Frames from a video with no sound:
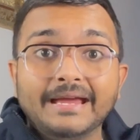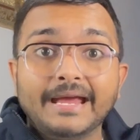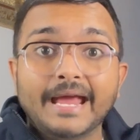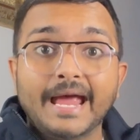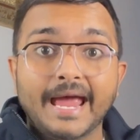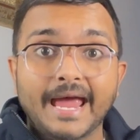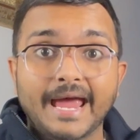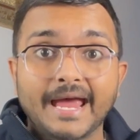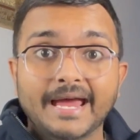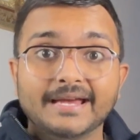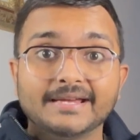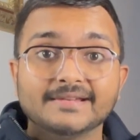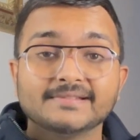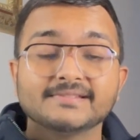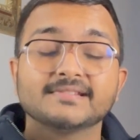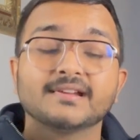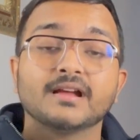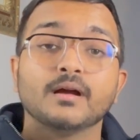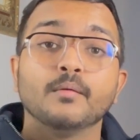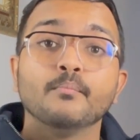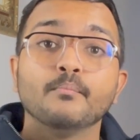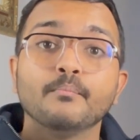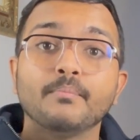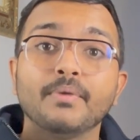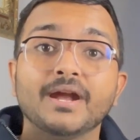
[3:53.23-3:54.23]
has
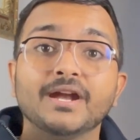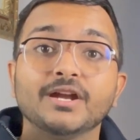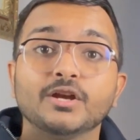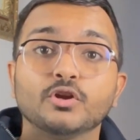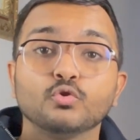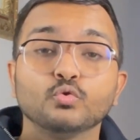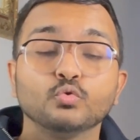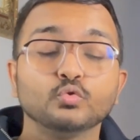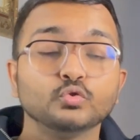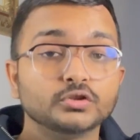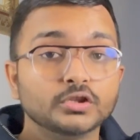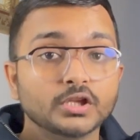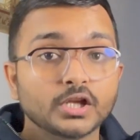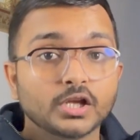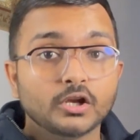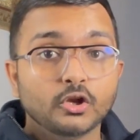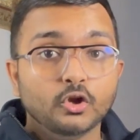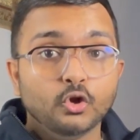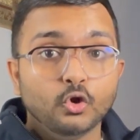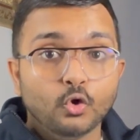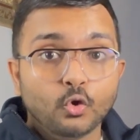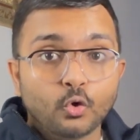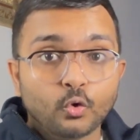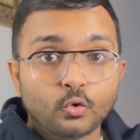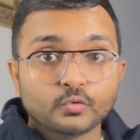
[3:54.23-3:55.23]
compared to the
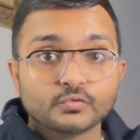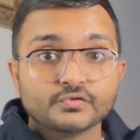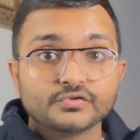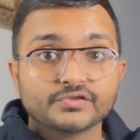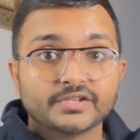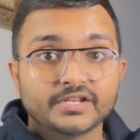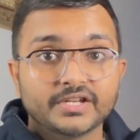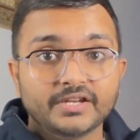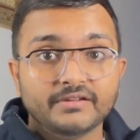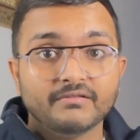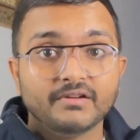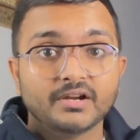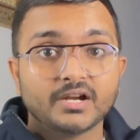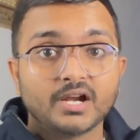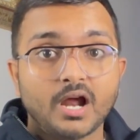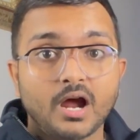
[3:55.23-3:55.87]
loans given